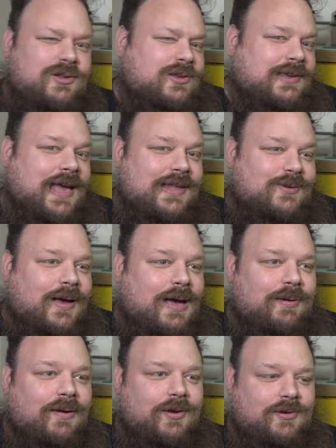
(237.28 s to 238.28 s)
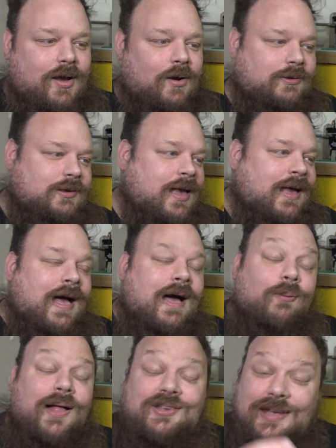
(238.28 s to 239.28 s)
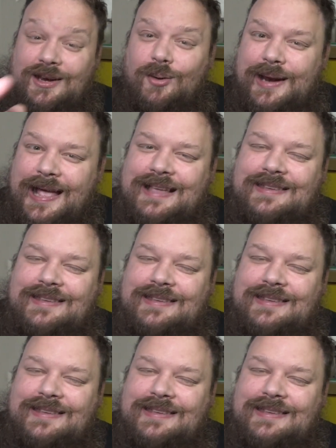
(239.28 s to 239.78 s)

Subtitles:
you just get into a habit of just going, oh, well, actually, I know what it